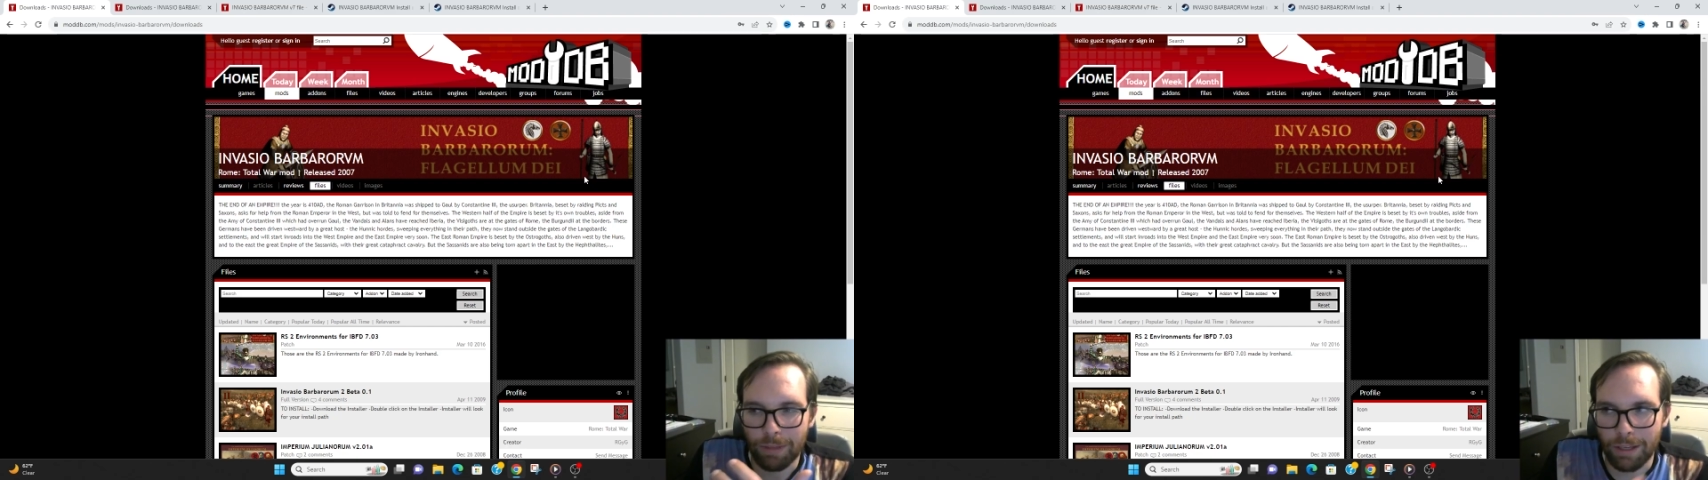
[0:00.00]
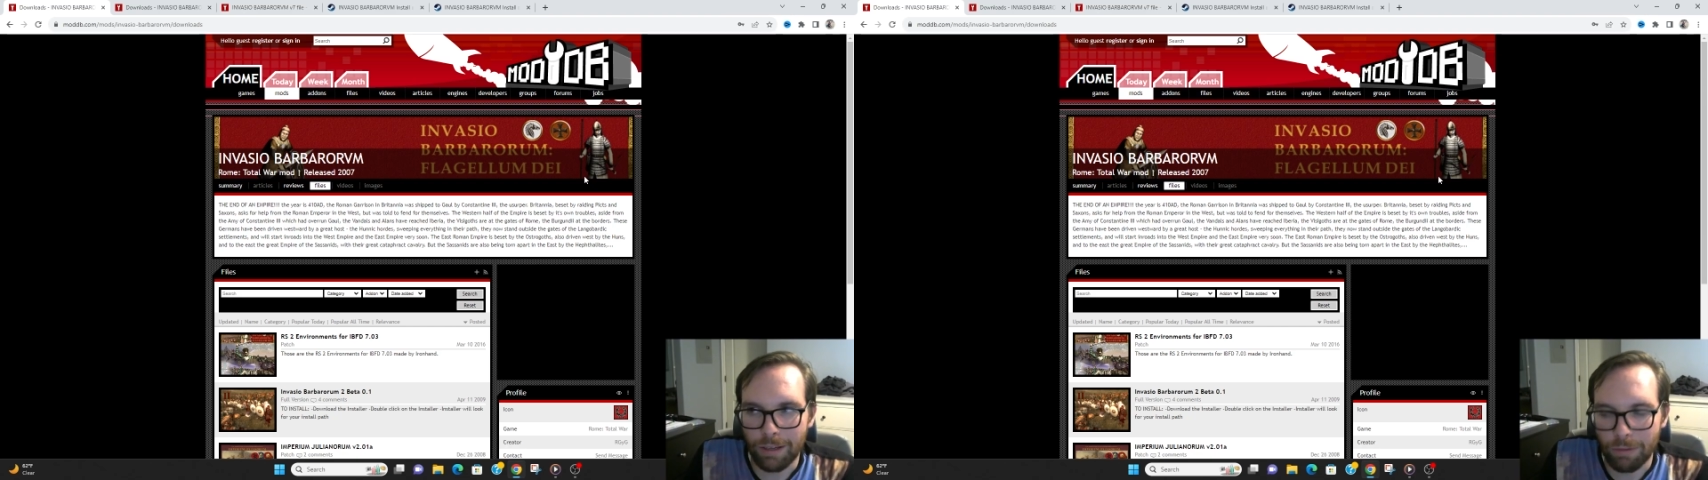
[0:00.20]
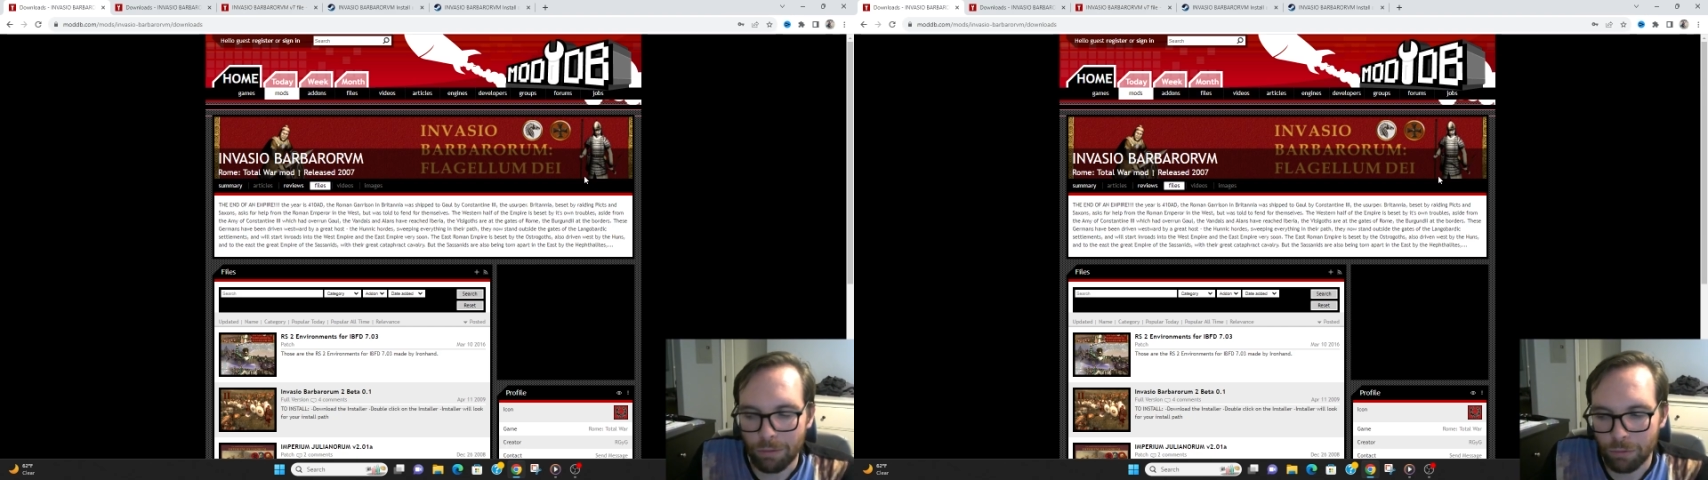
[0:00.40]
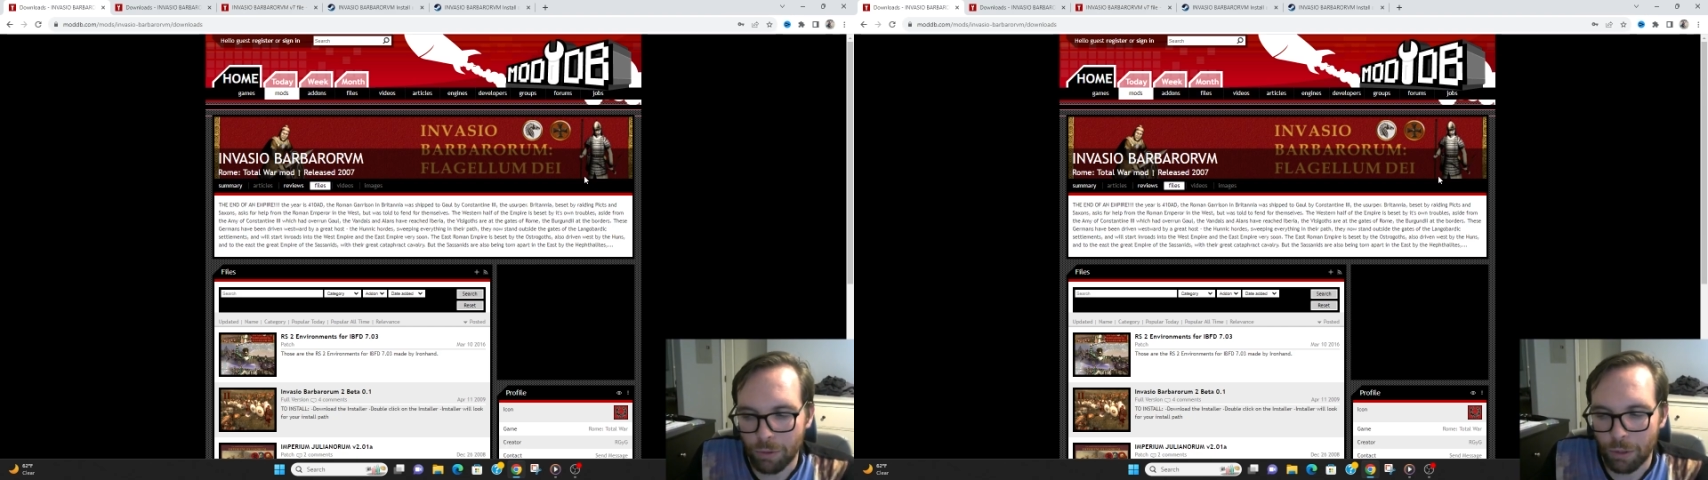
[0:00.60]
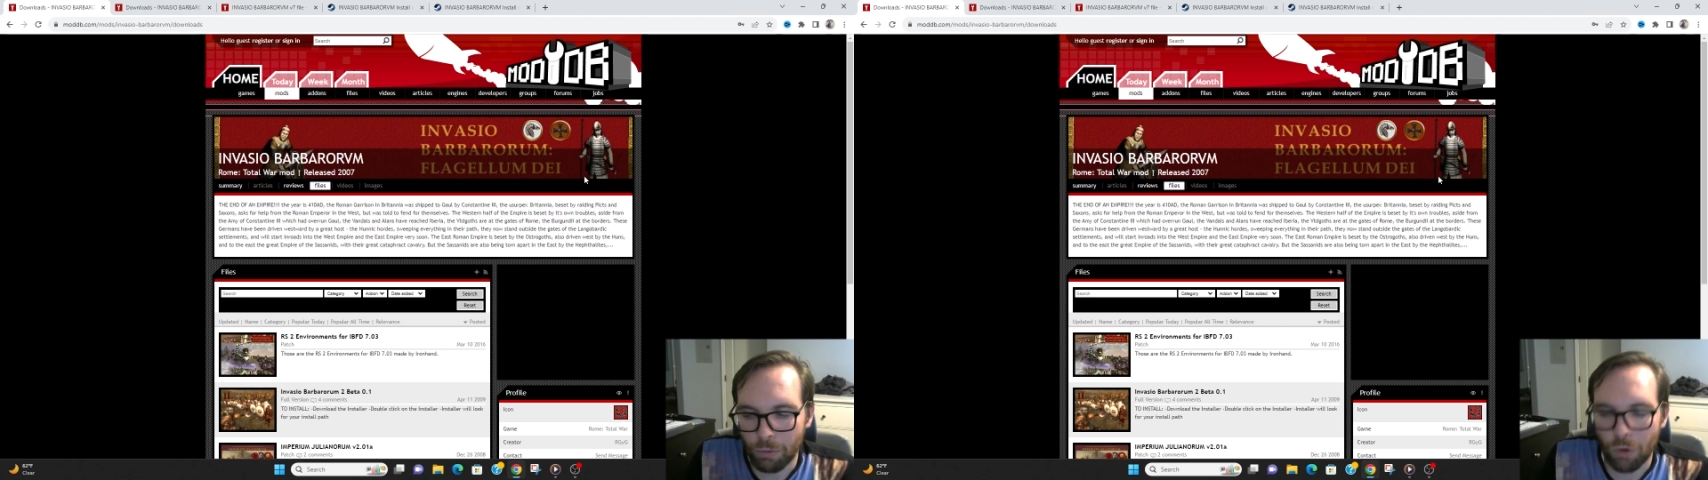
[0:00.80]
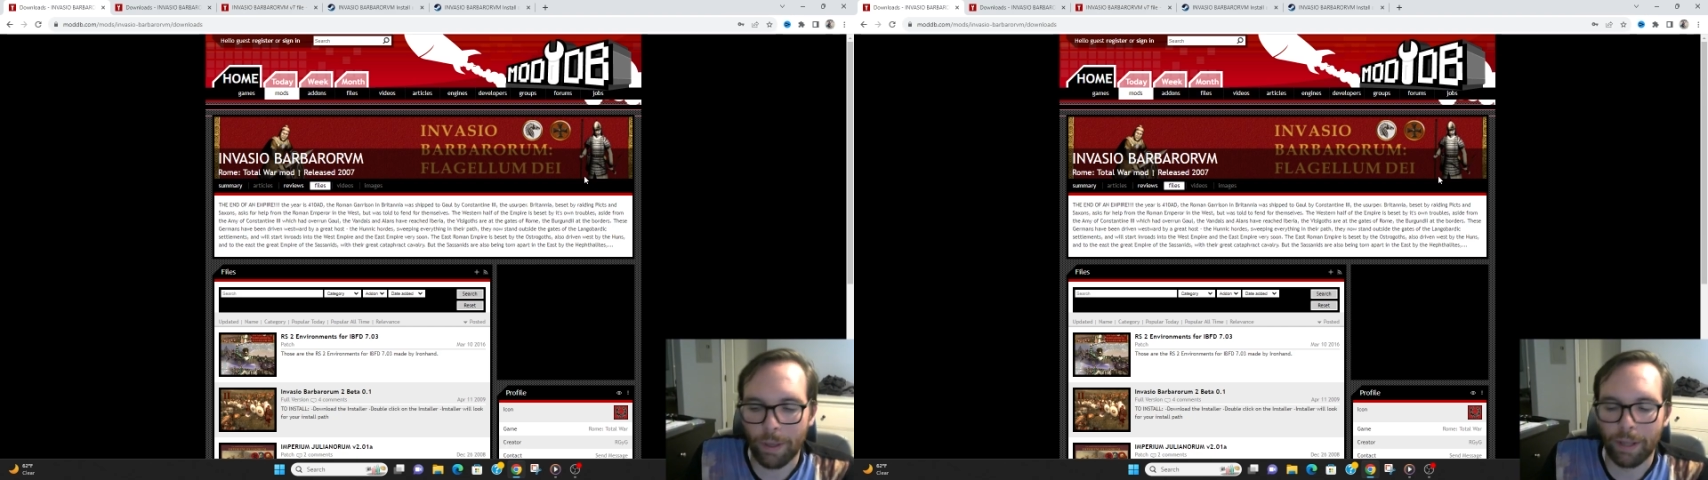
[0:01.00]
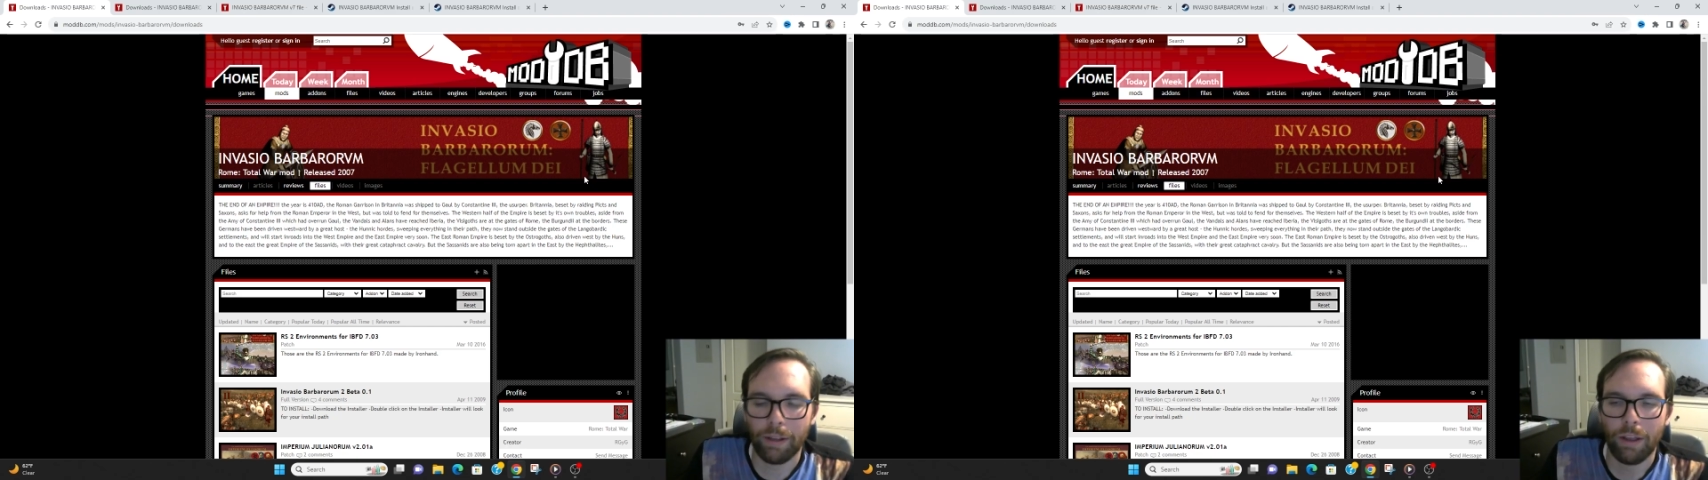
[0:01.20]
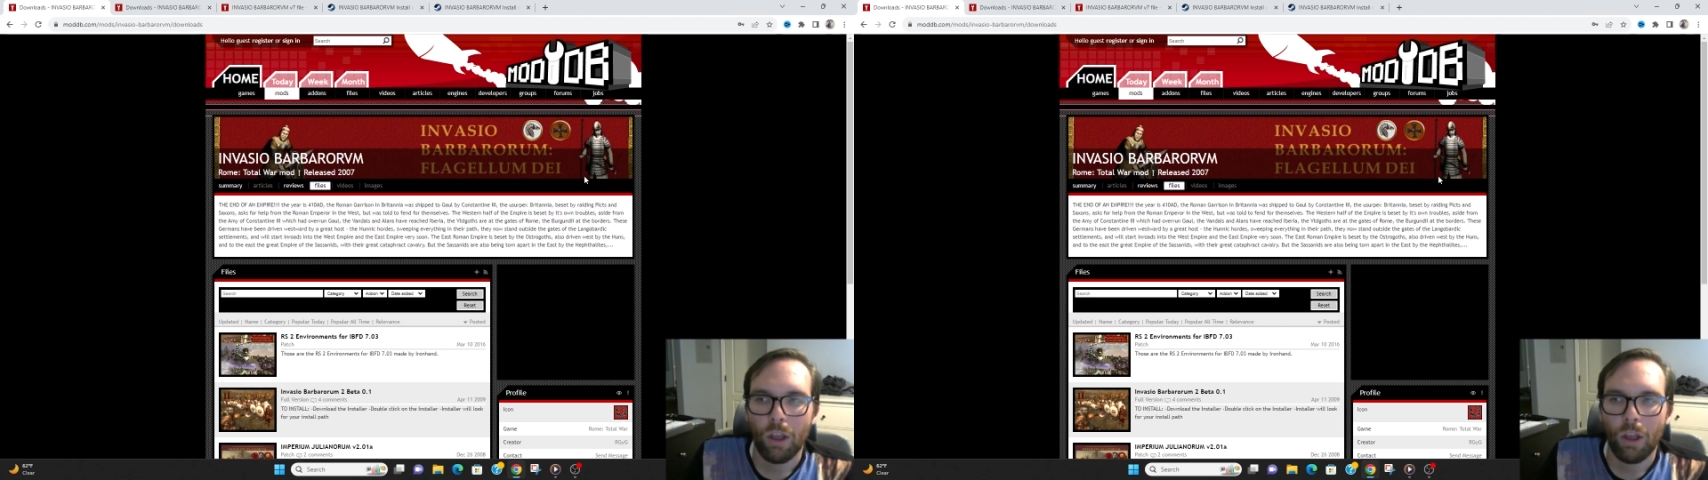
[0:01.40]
the Runa Romai,